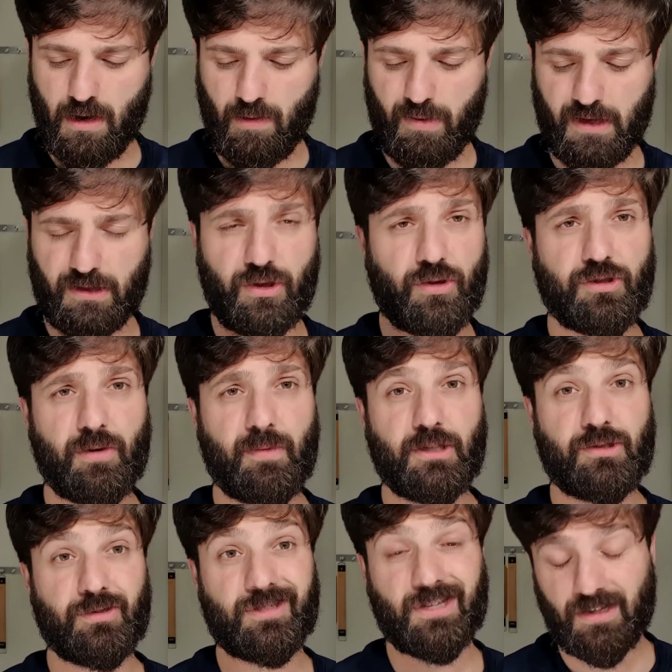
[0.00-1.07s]
But those are my
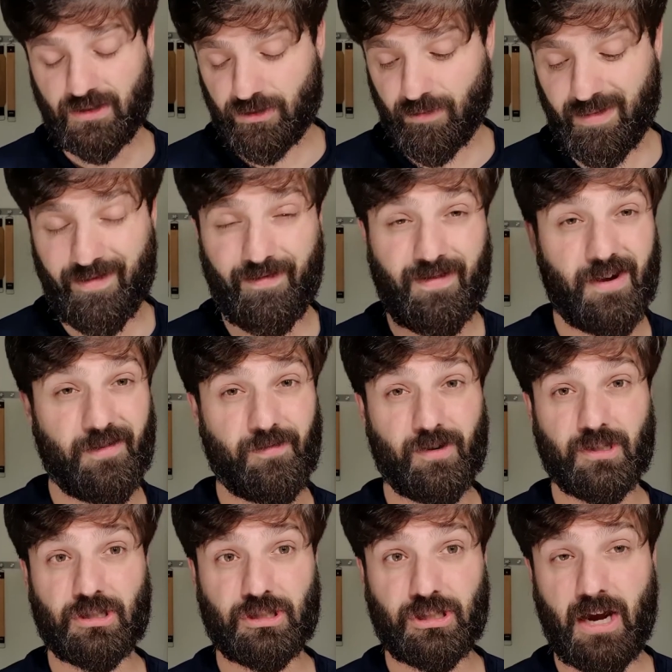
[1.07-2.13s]
2 cents on my very
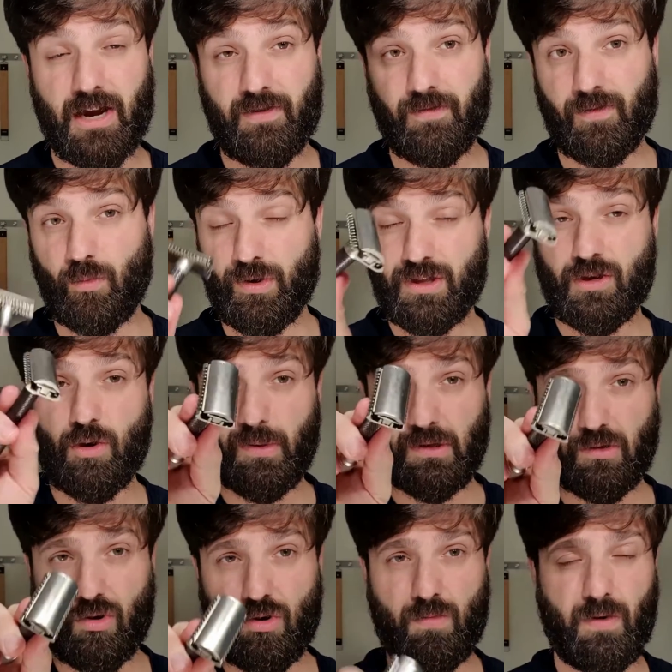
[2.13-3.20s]
first shave with the open
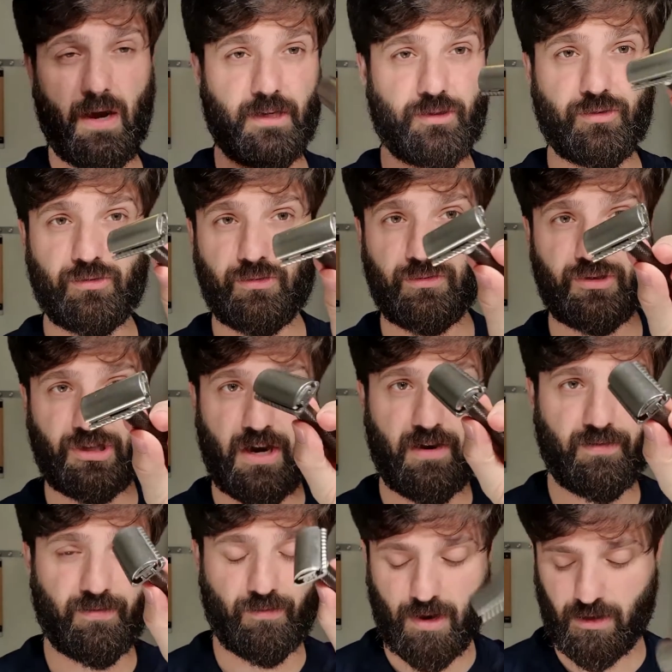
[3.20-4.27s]
comb. I do
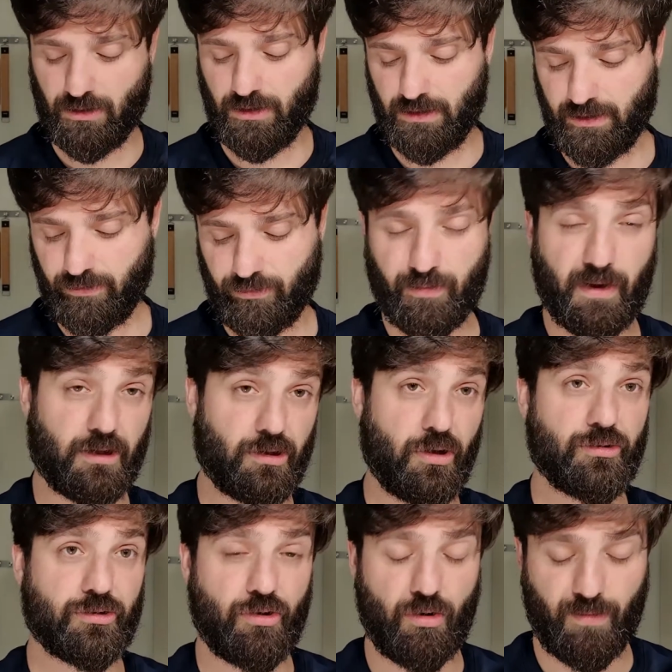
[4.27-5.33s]
shave regularly with my
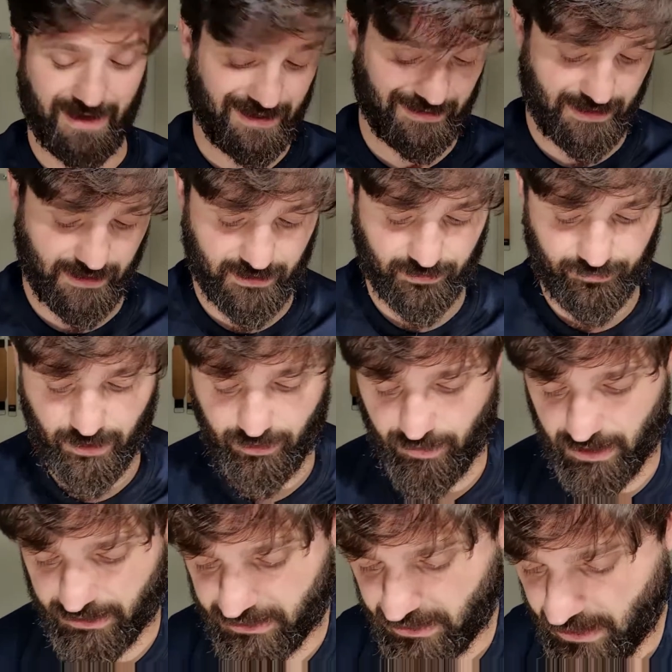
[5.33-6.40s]
close comb, and I like it very
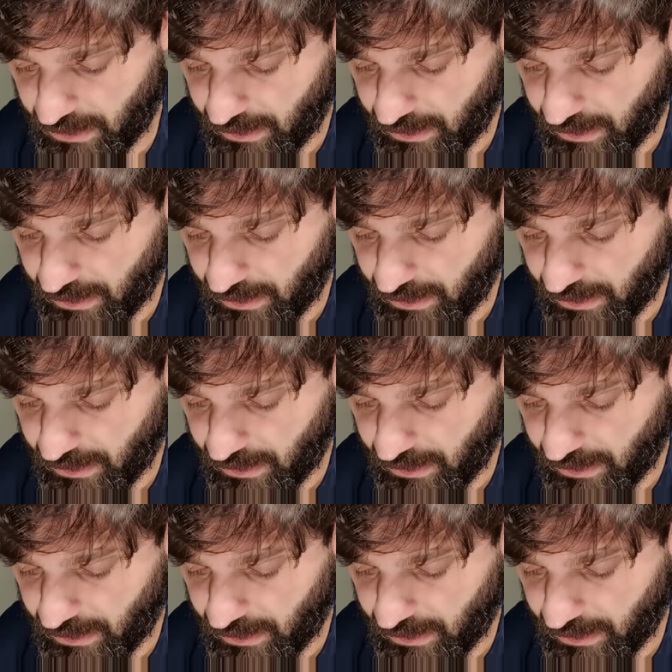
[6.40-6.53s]
much.